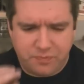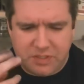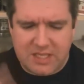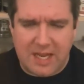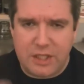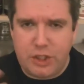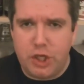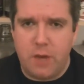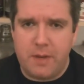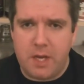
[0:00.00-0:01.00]
Slightly
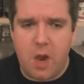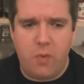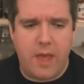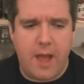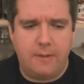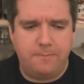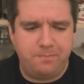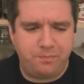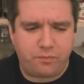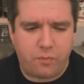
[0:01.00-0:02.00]
sherbet note there,
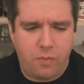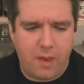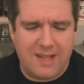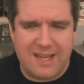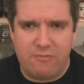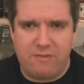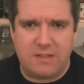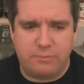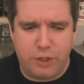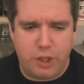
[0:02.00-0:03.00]
like a
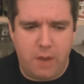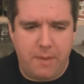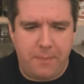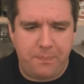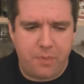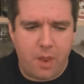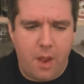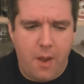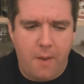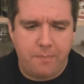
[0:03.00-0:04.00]
raspberry sherbet.
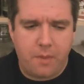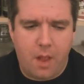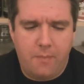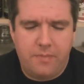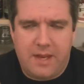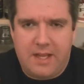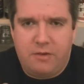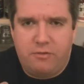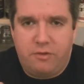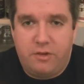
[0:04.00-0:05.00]
Then it
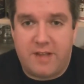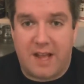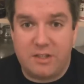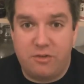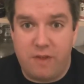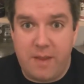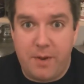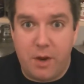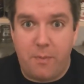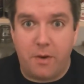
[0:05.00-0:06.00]
starts
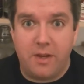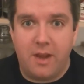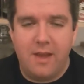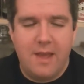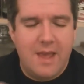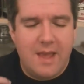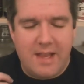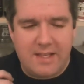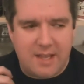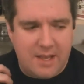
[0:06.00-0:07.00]
creeping up on you.
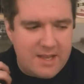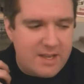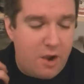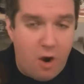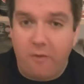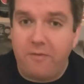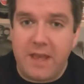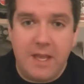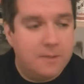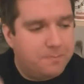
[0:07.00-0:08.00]
It's
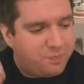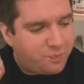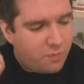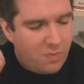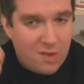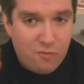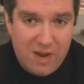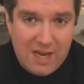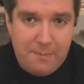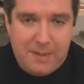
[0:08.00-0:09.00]
coffee,
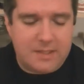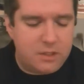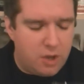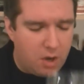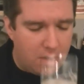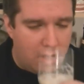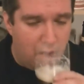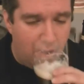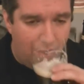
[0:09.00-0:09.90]
really bitter chocolate.